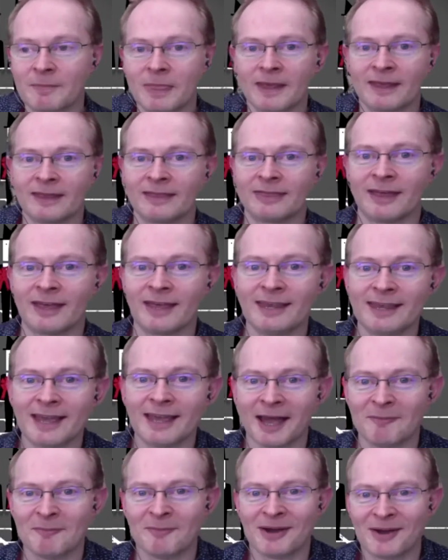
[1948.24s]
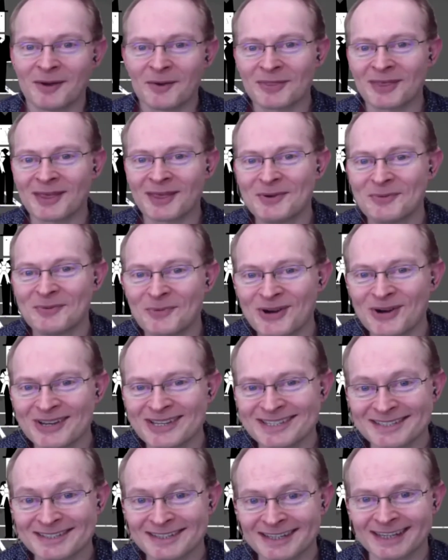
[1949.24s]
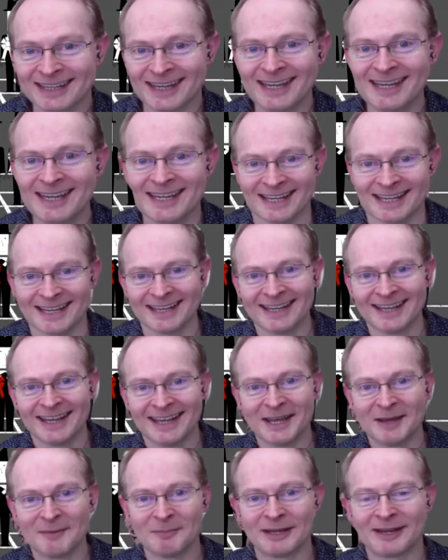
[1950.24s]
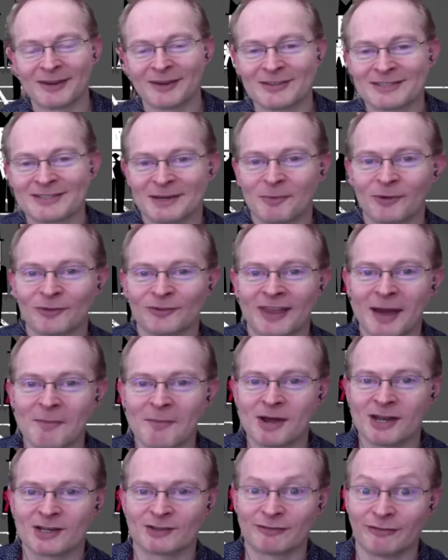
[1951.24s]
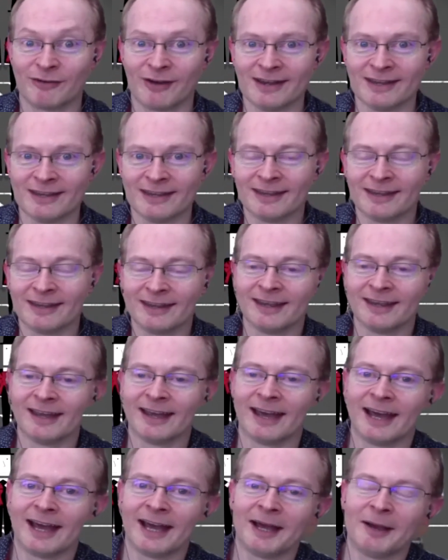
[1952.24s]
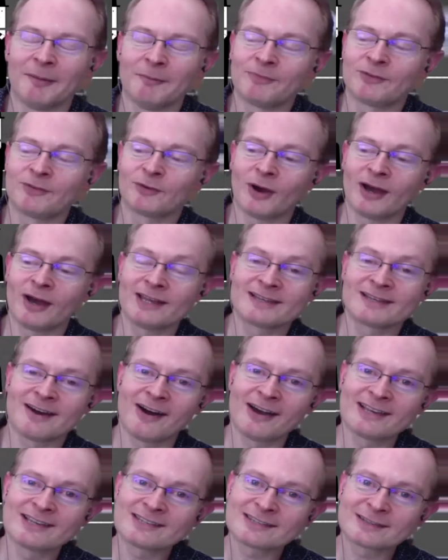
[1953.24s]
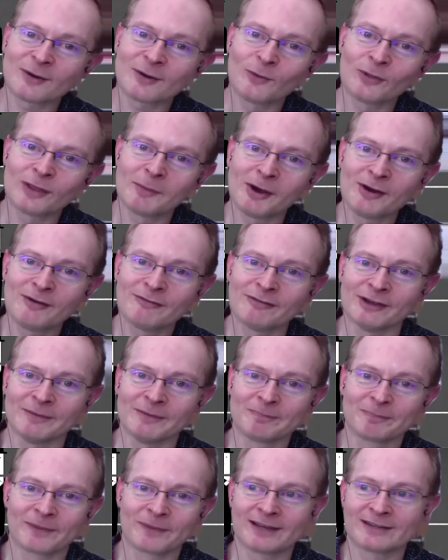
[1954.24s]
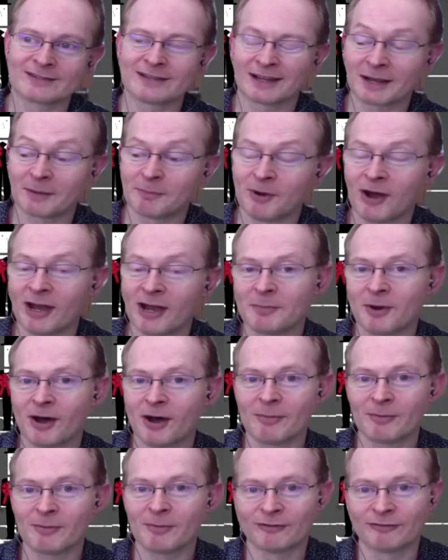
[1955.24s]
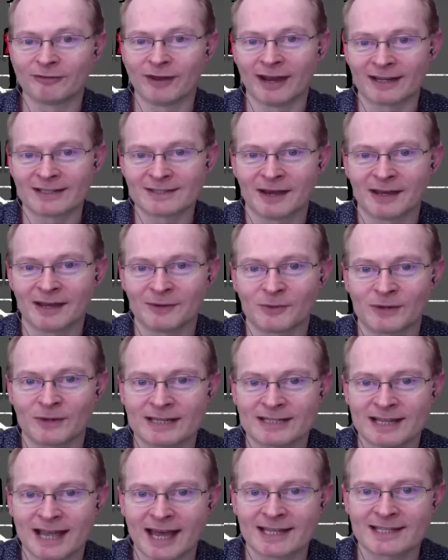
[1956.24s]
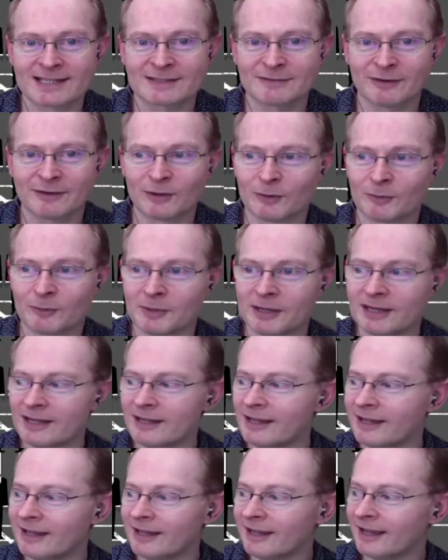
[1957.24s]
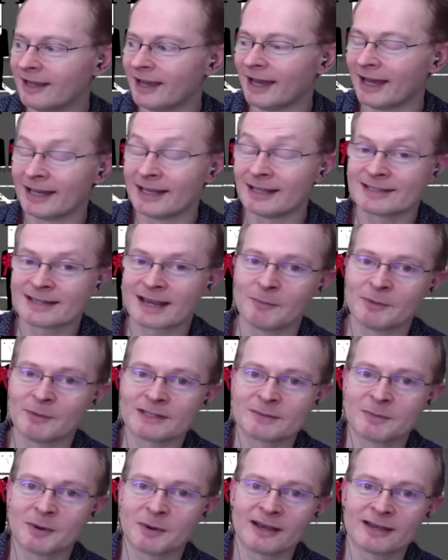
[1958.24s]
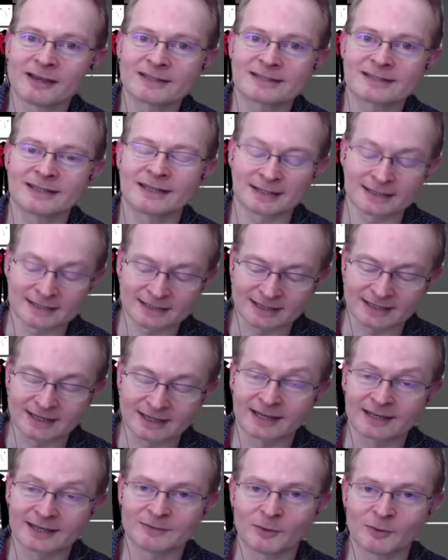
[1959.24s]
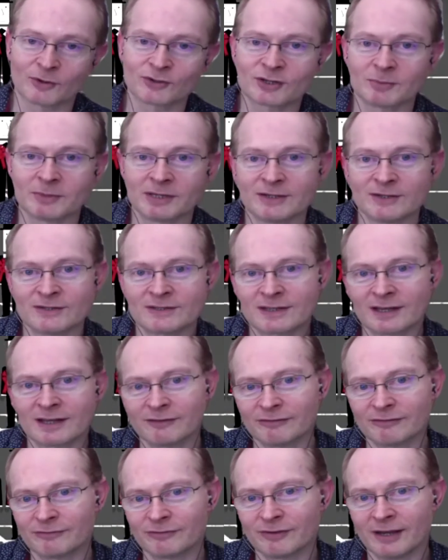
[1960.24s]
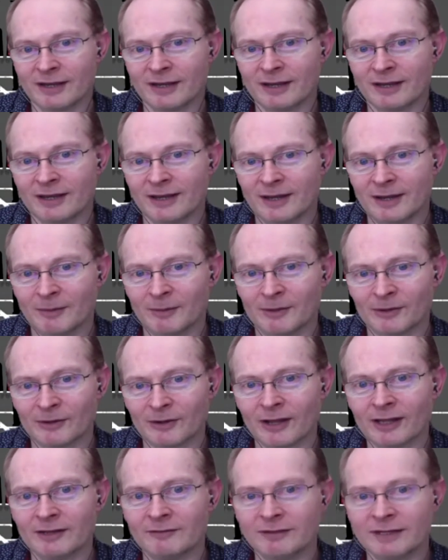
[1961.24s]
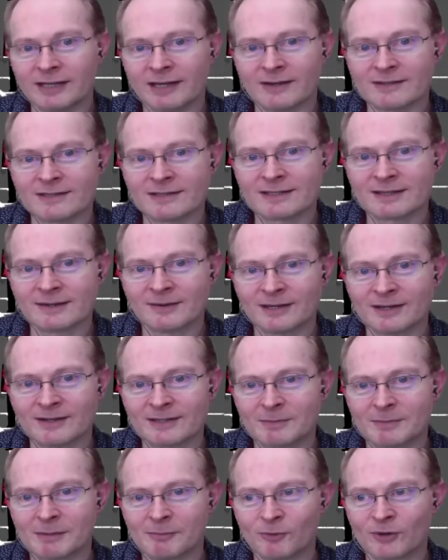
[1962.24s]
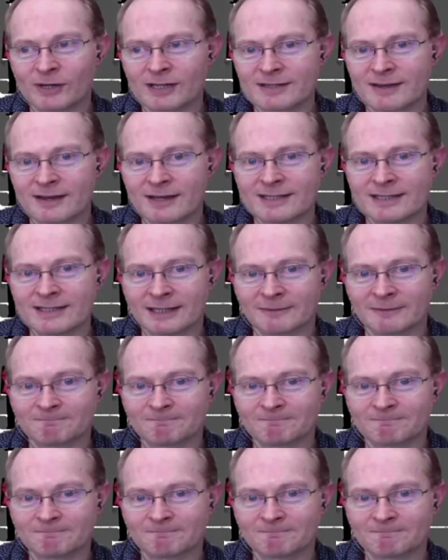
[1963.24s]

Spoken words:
they weren't so keen because it wasn't that much fun. So I stole them over, and it's like a Pied Piper effect. So I had all these lads following me and coming to my hustings and watching me do stuff with online videos and so on. It was a bit more exciting.